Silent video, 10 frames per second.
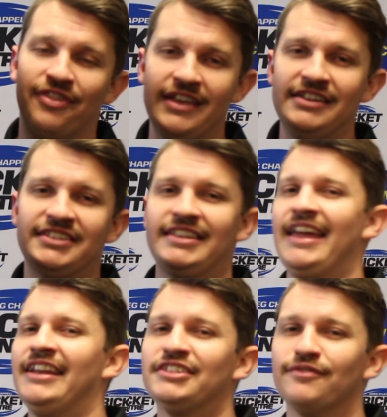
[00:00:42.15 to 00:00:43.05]
these
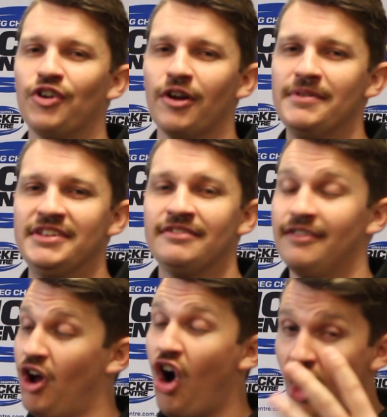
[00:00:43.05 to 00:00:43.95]
standards have got to be
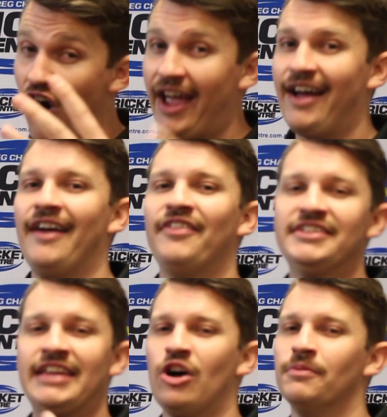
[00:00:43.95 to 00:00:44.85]
higher and
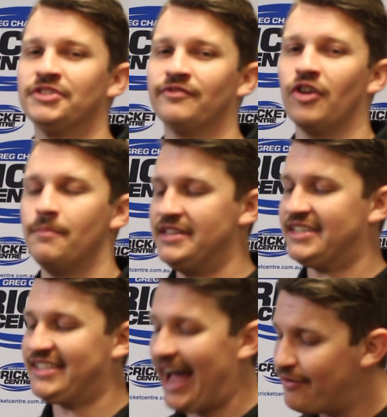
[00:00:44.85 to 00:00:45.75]
these helmets have got to be
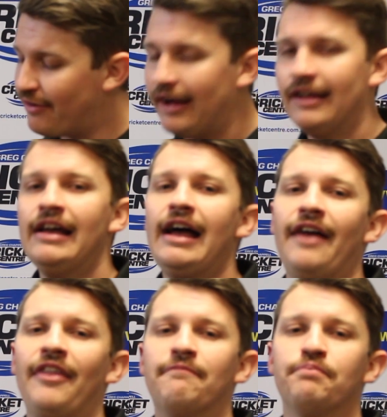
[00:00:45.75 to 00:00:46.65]
safer,
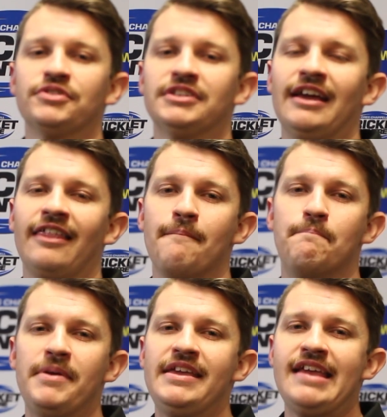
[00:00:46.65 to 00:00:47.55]
and they've put
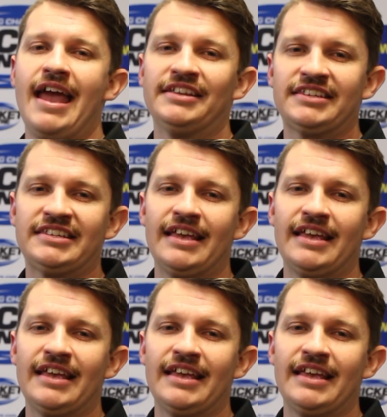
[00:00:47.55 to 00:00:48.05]
together BS